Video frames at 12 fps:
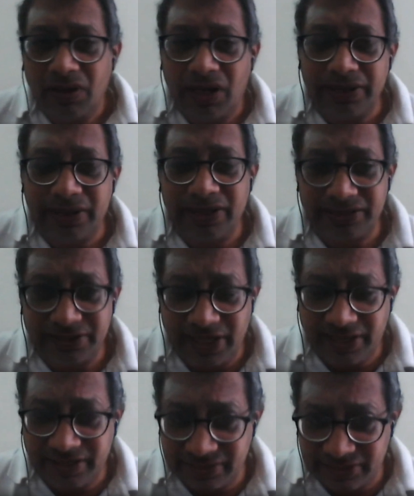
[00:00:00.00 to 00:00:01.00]
I can
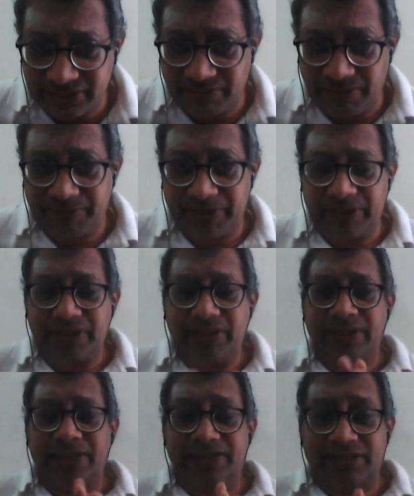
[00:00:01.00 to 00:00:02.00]
share this PPT,
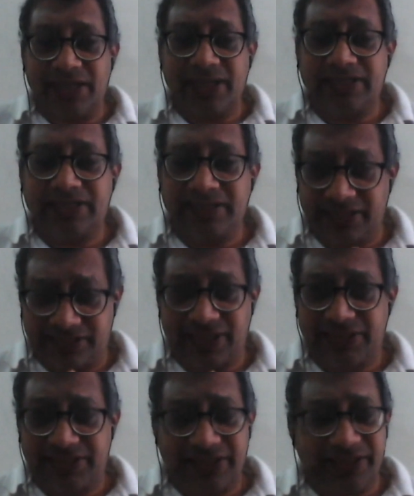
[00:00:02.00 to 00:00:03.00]
I can share the
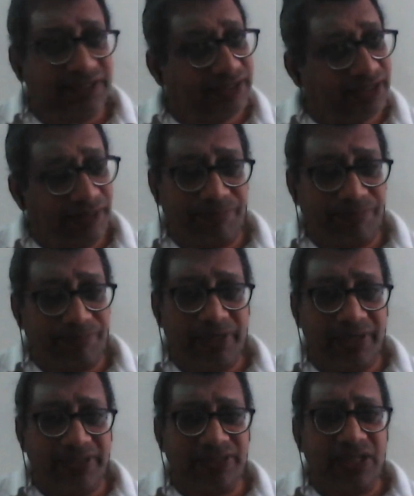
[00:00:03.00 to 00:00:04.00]
Excel sheets,
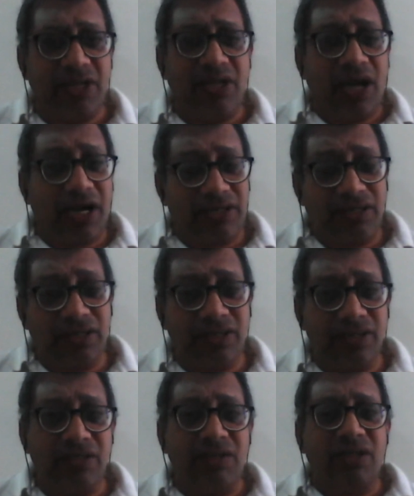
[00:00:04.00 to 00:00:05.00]
templates, and
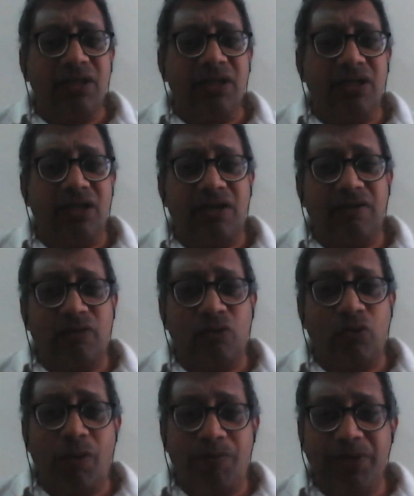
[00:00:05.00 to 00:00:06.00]

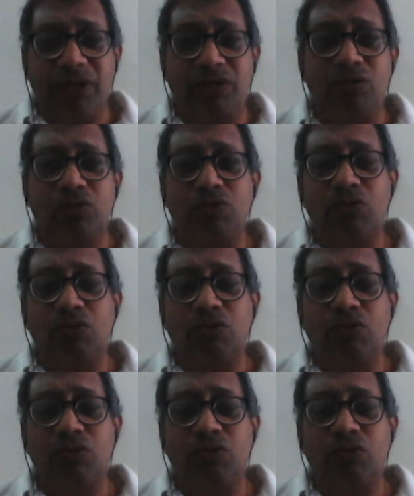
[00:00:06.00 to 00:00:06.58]
hoping